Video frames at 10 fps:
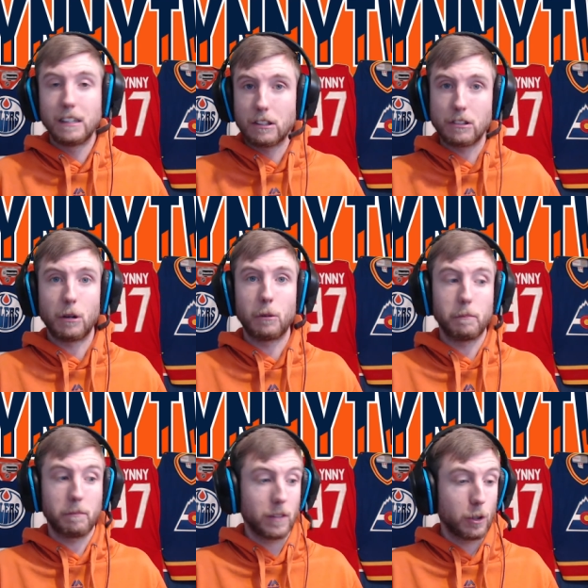So
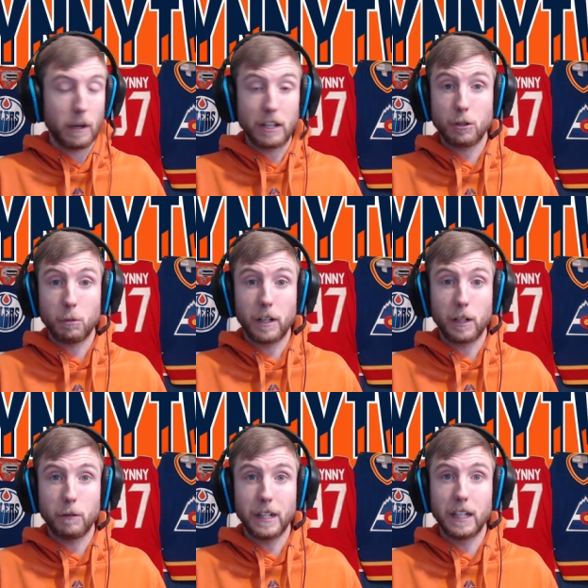question what
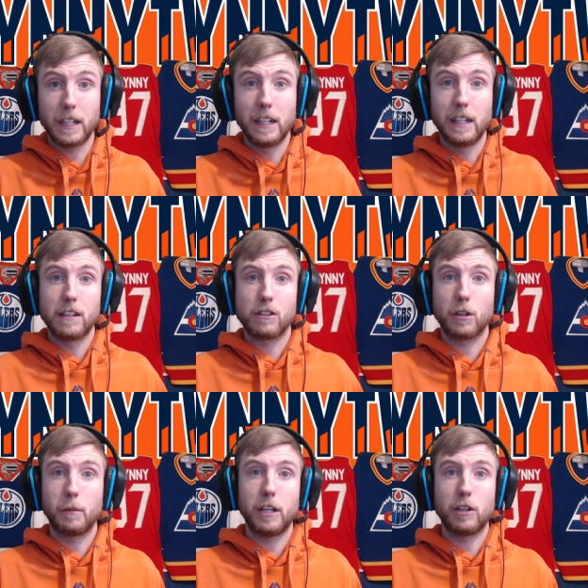you will, it's
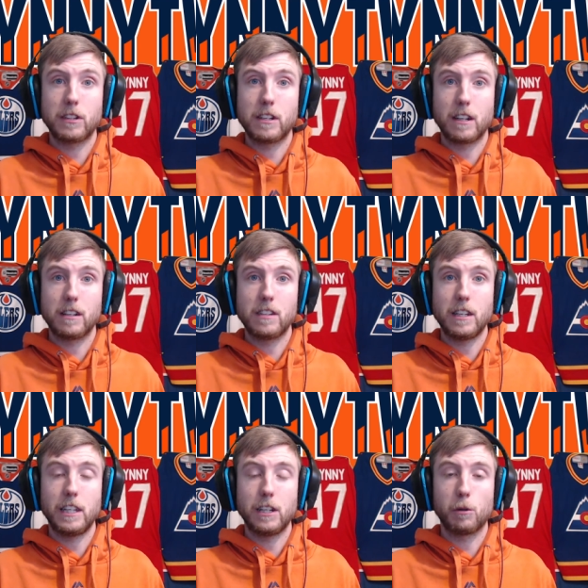going to be interesting to
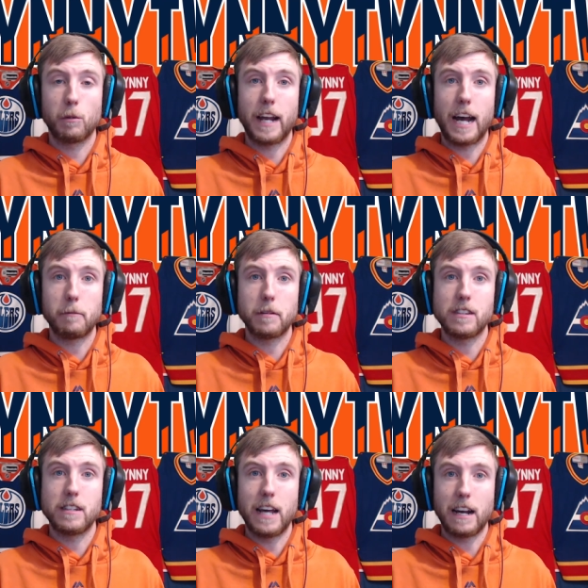see here what
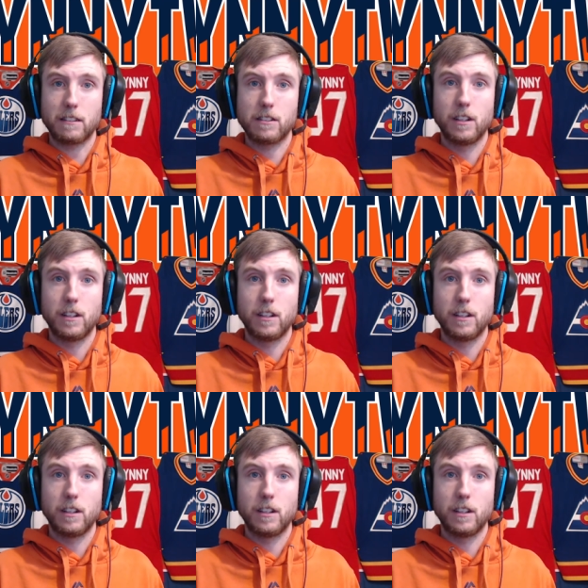happens next